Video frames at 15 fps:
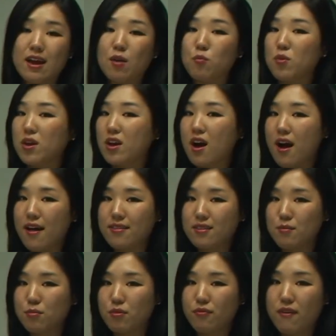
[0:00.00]
And we can't
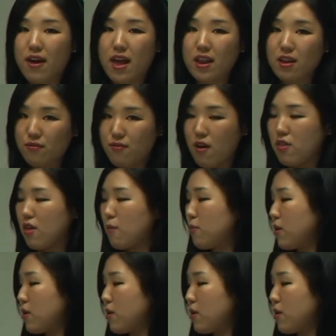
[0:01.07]
simplify any further